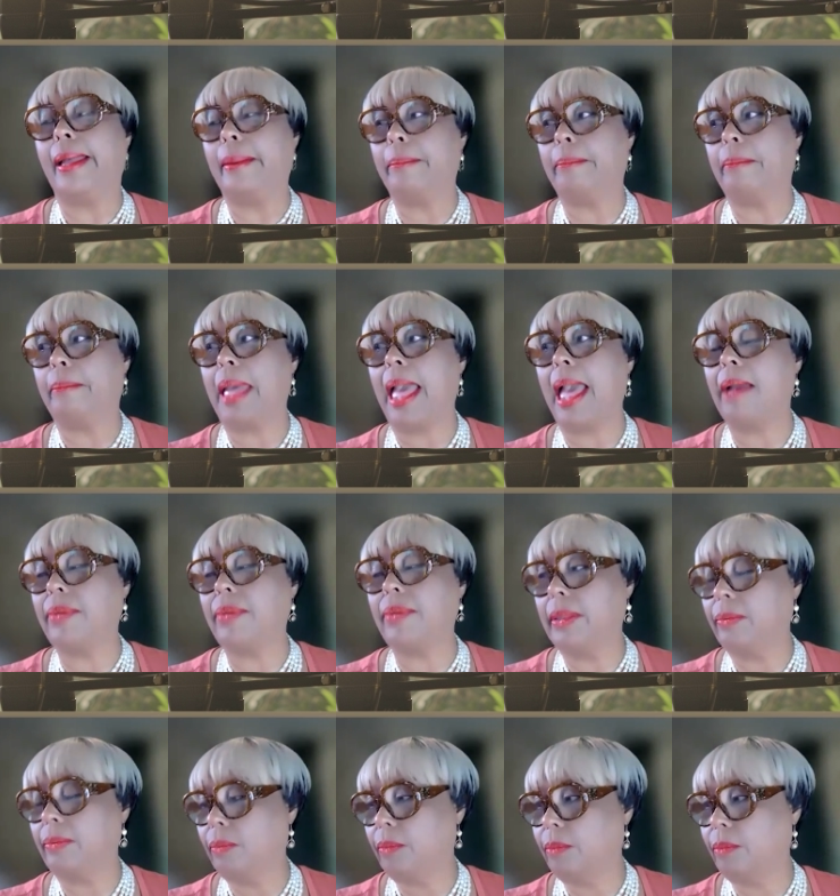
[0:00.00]
um,
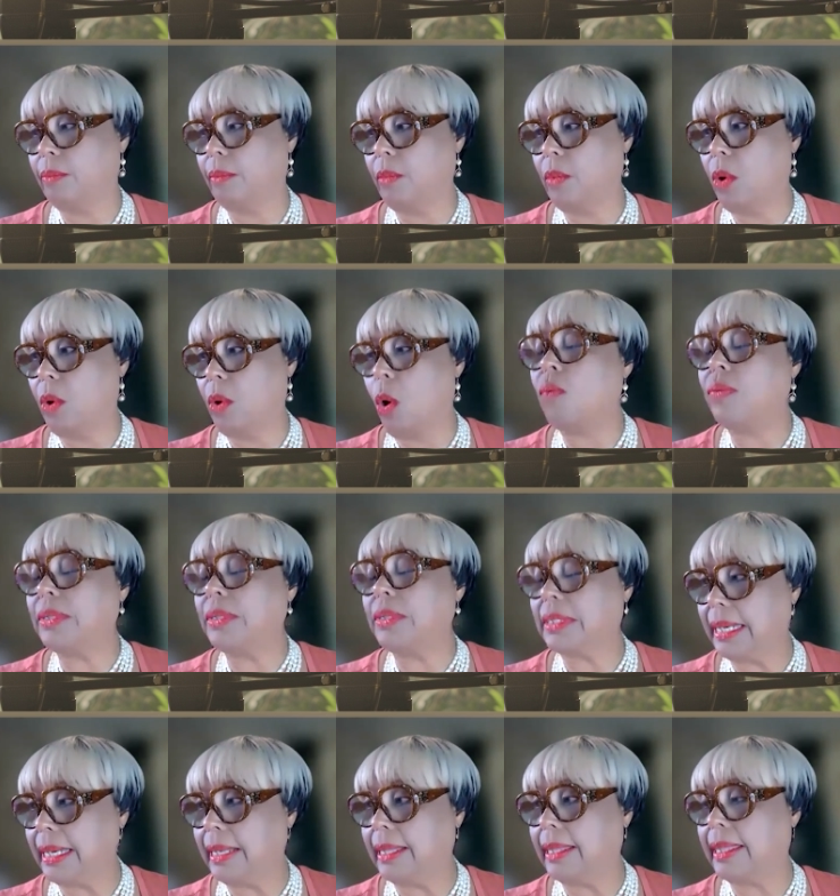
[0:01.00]
having
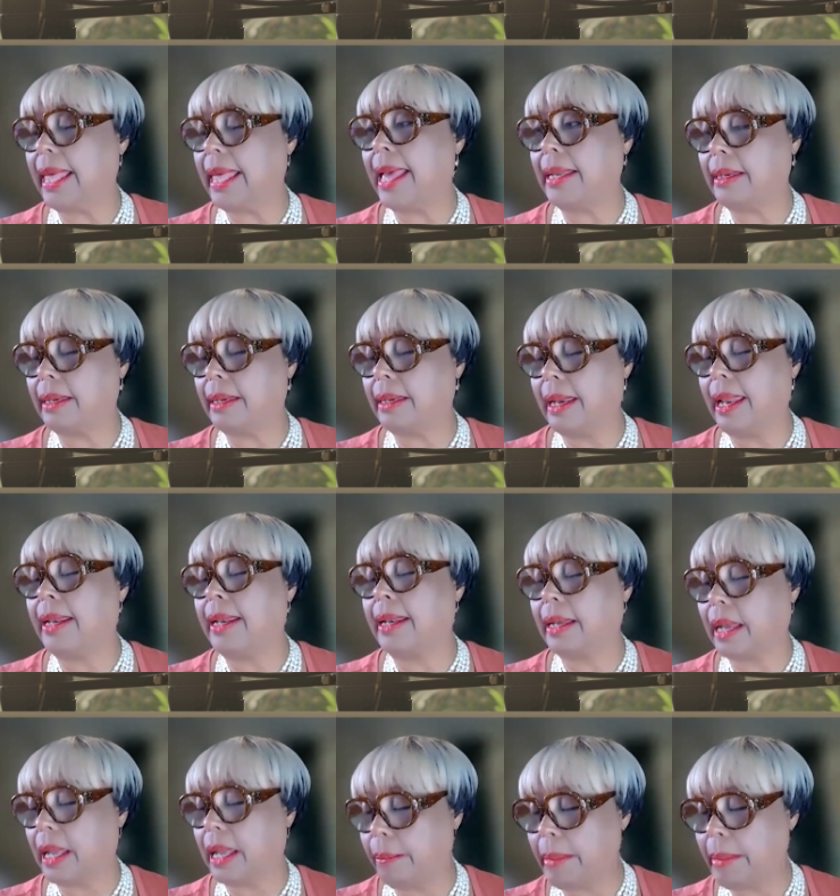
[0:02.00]
overseeing that
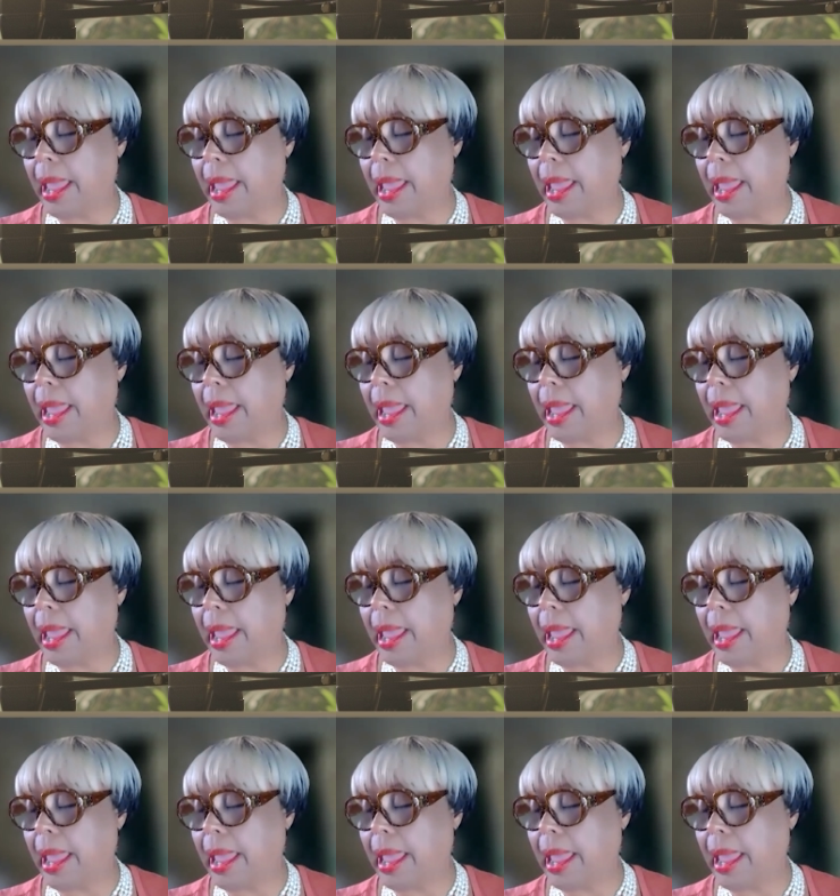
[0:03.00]
and a,